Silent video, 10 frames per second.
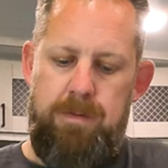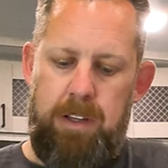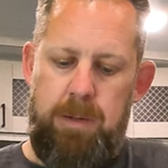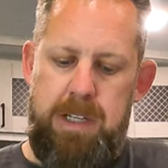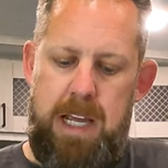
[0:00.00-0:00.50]

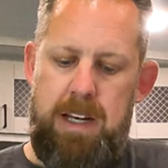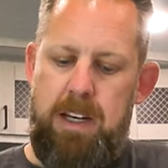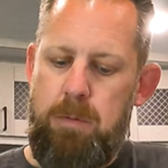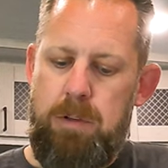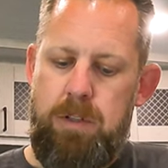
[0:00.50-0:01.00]
Phillips
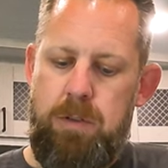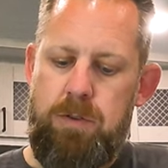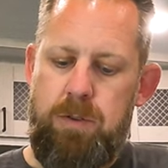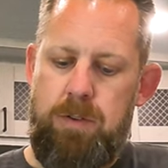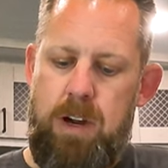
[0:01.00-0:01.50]
head #2
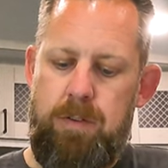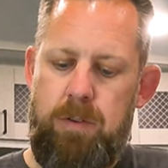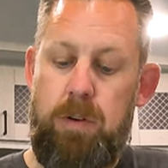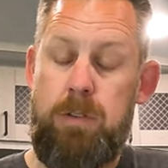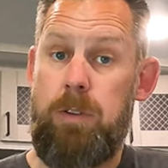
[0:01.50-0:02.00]

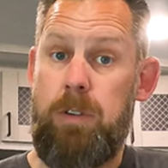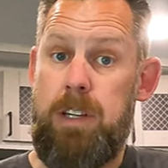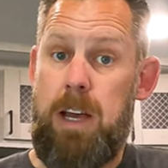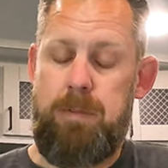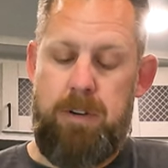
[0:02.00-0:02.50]
screwdriver or drill
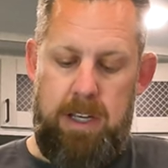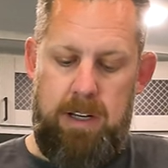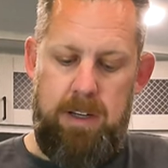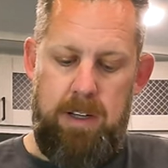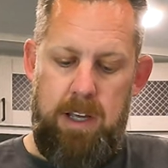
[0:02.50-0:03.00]
adapter head,